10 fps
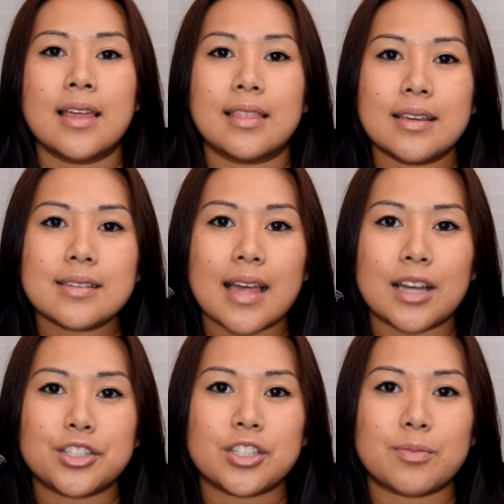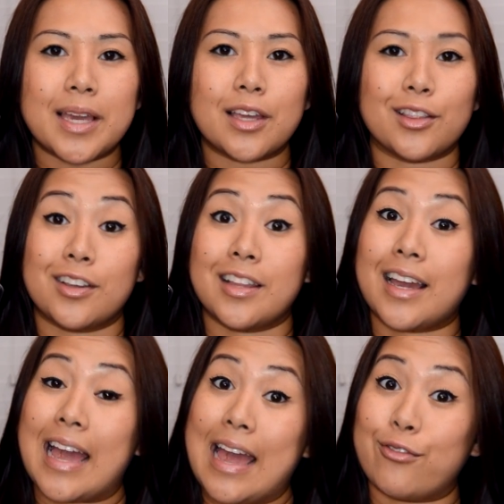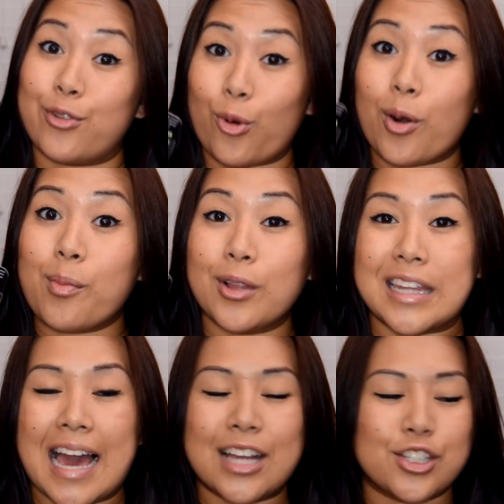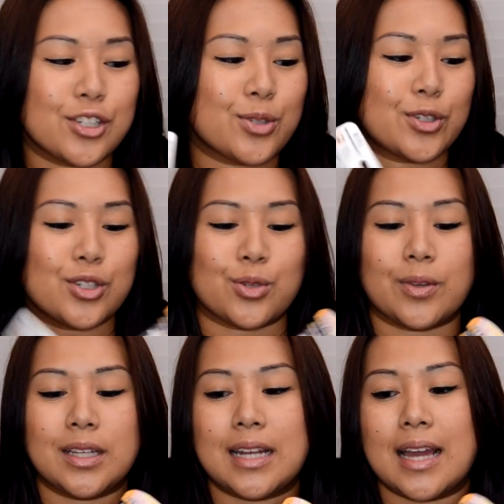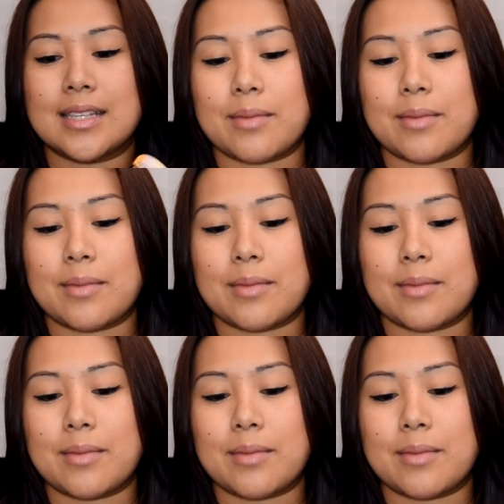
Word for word: these lashes make it look like I have normal lashes, which is really nice.